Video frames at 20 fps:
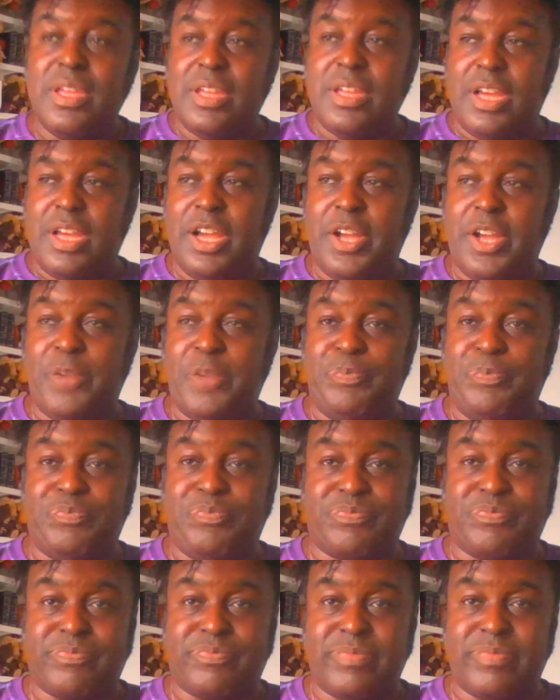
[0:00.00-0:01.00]

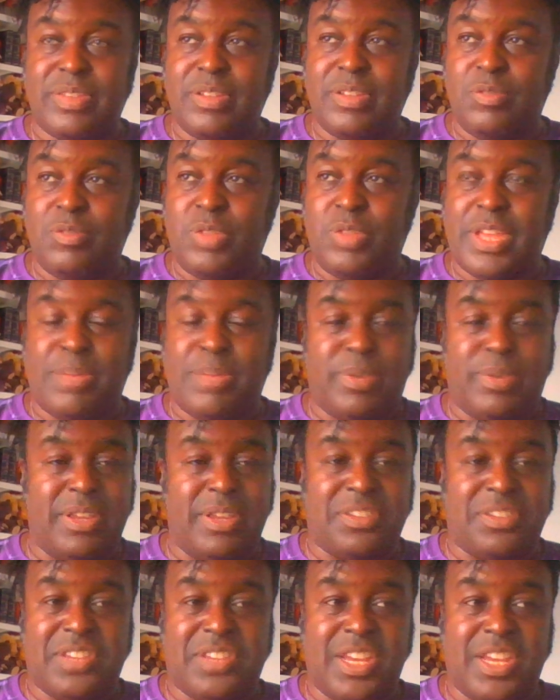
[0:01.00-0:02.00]
With that being
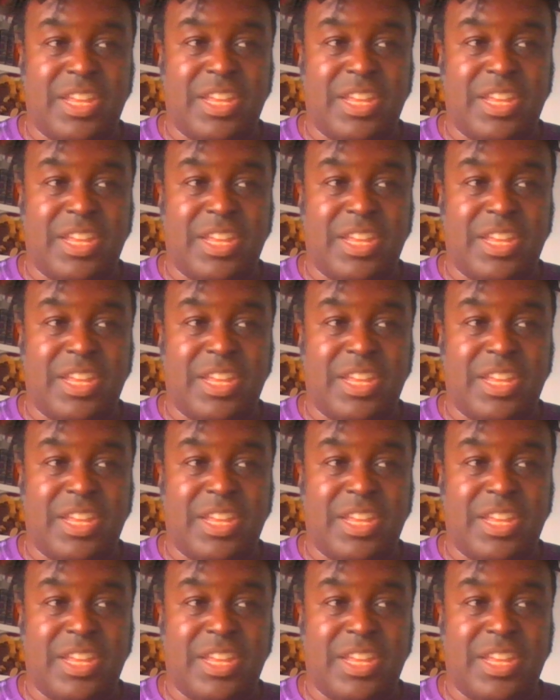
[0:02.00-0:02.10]
said,